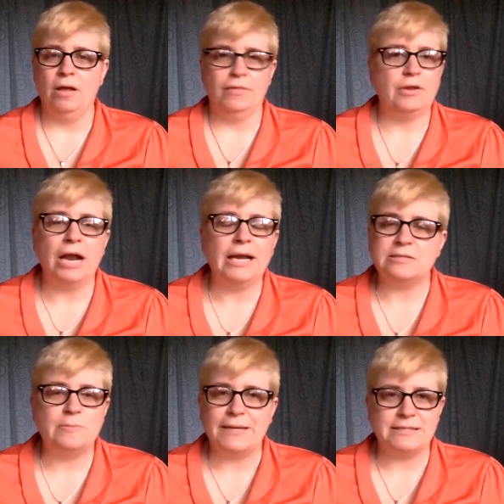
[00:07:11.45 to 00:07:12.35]
They're not
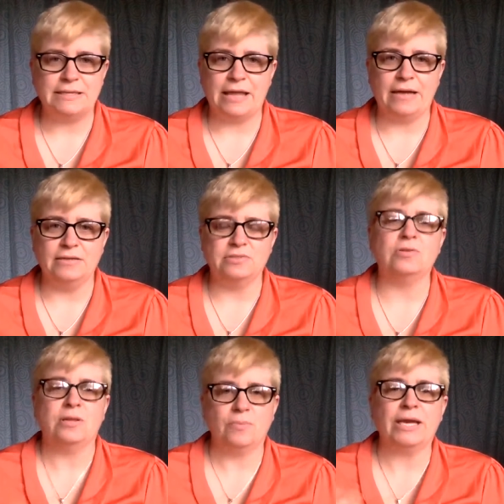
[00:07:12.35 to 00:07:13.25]
expecting that. So
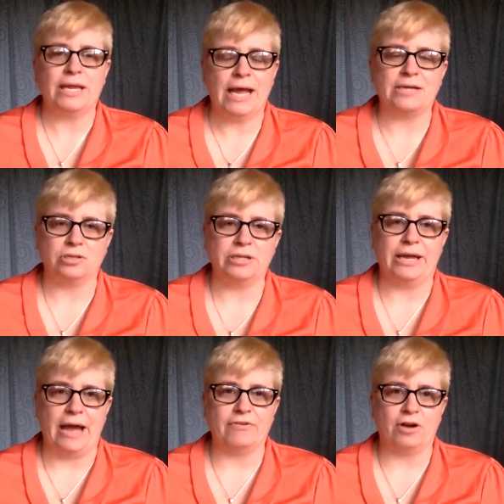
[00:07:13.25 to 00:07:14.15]
then we can actually
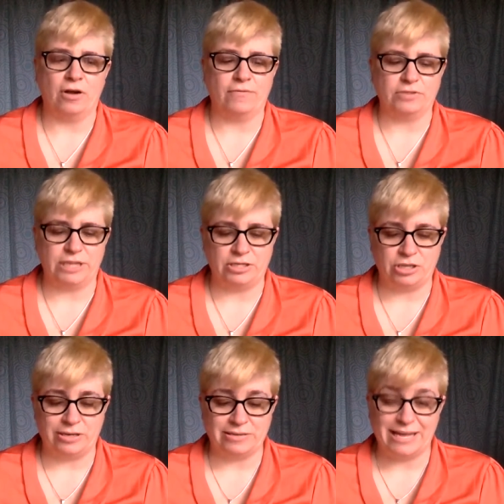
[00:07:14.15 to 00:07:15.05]
have a
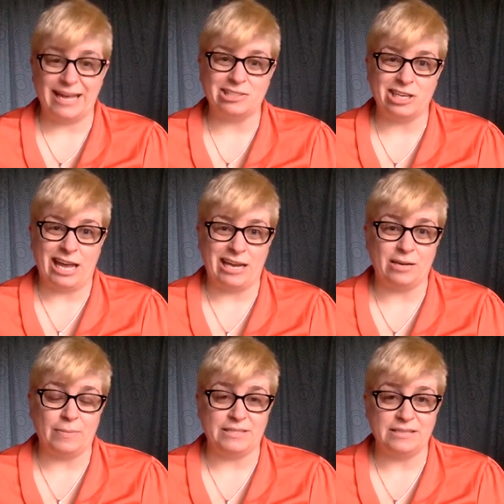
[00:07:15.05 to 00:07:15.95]
conversation. So I
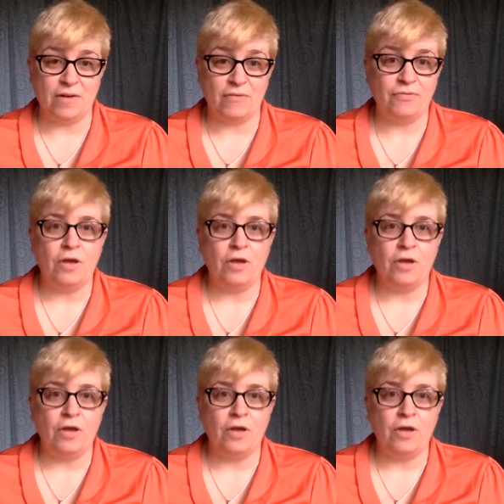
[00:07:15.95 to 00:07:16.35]
educated myself.